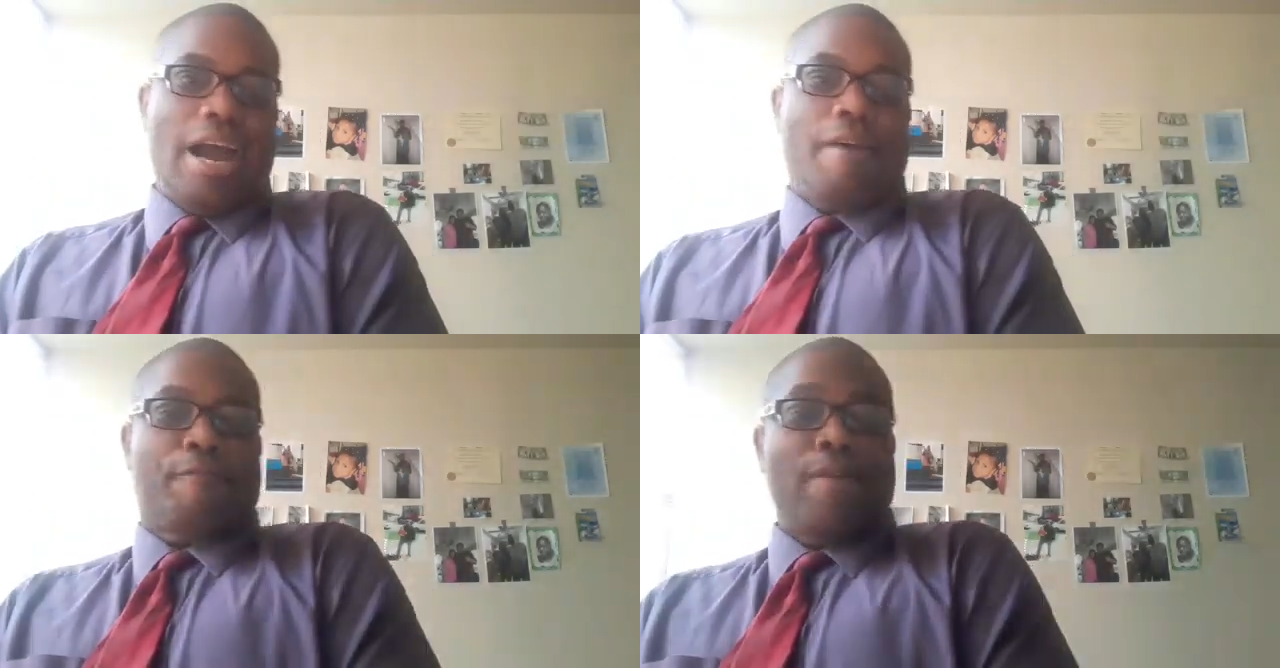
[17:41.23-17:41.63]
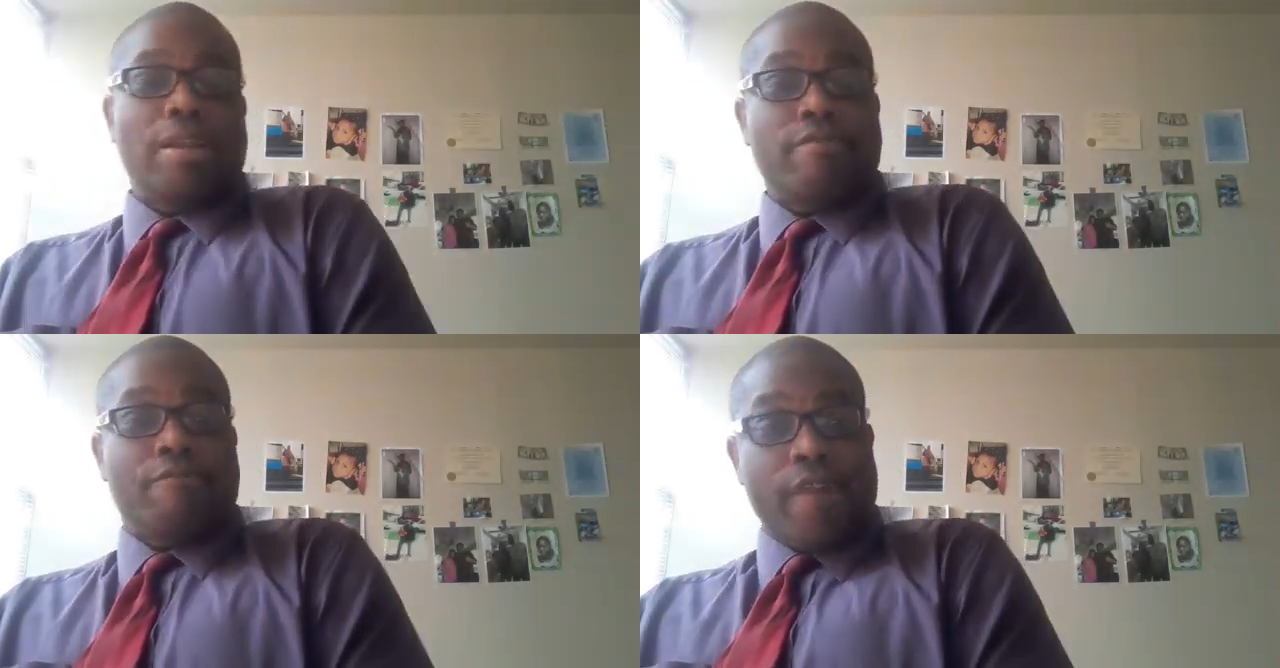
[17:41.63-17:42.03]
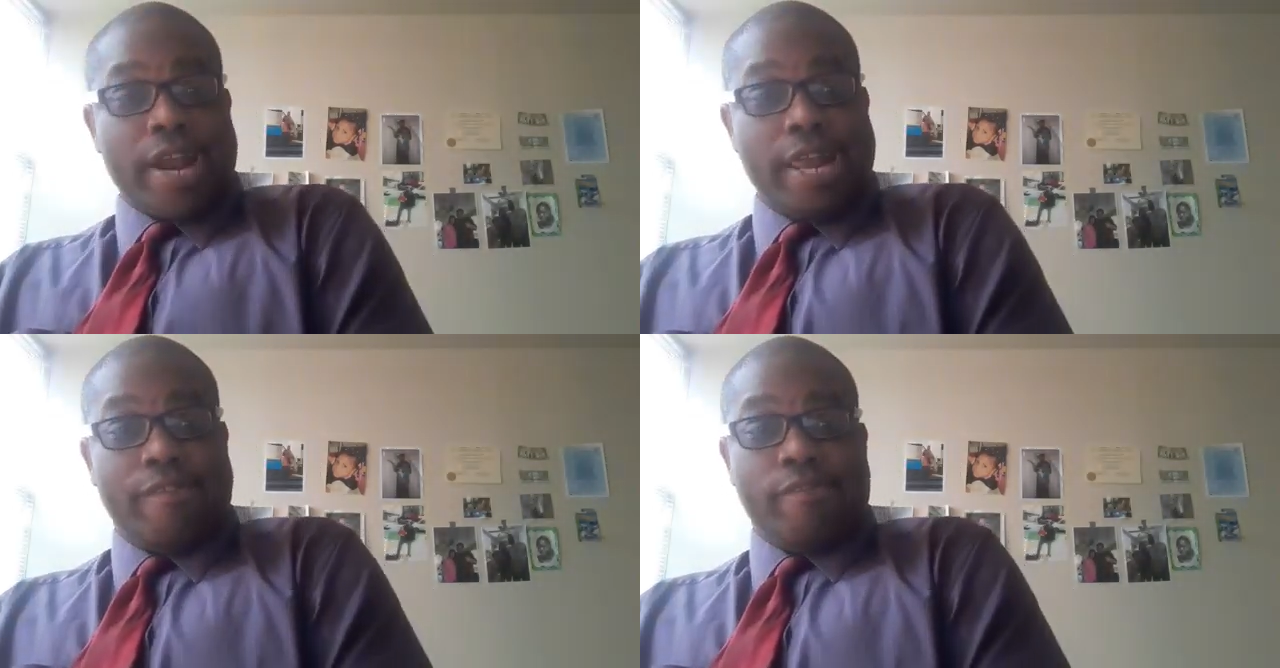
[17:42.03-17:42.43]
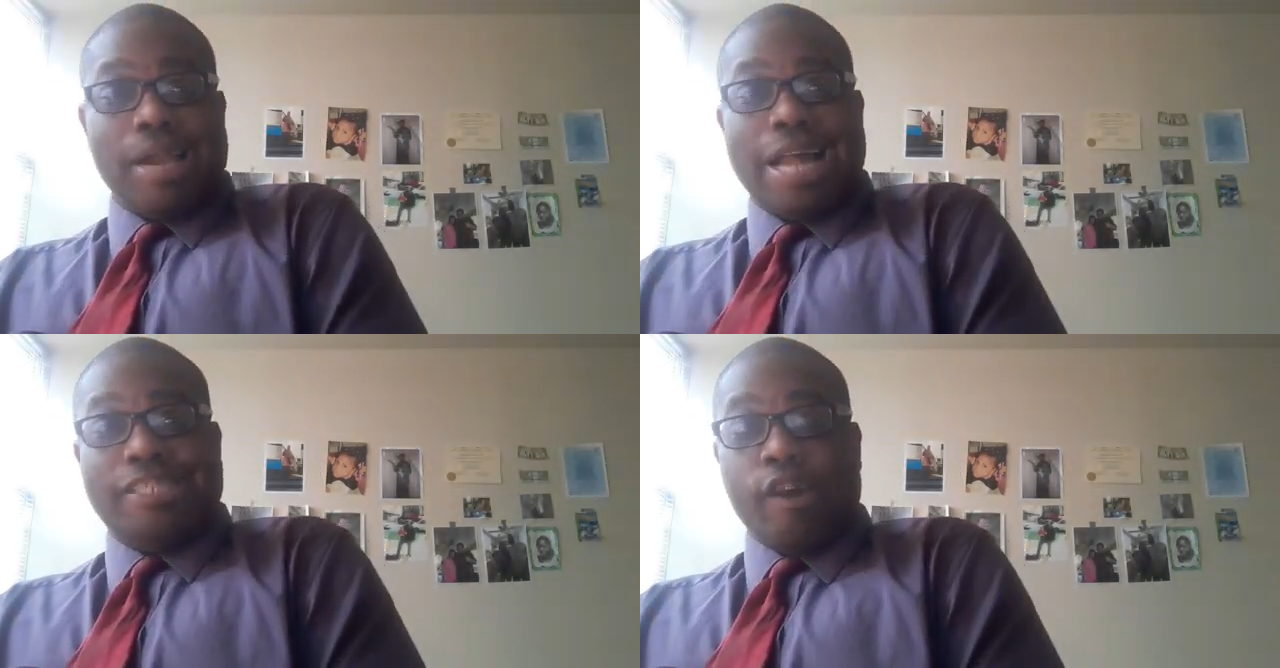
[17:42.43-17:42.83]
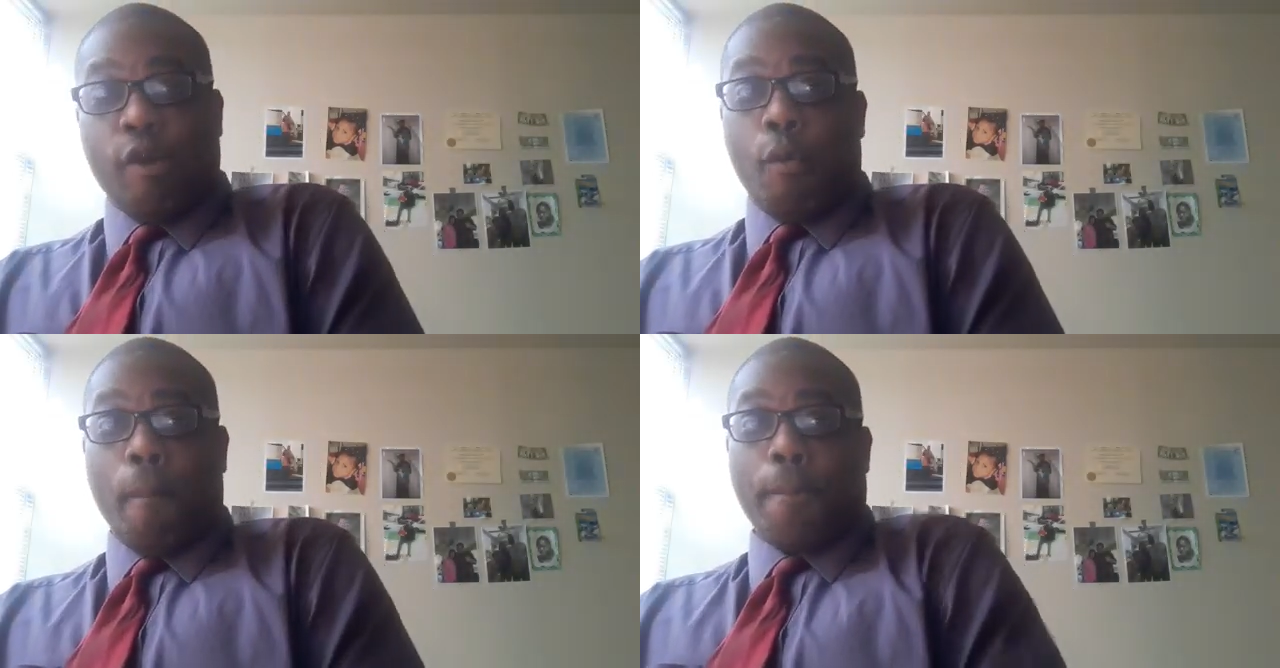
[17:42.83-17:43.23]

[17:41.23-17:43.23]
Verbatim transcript: a friend of a friend from high school.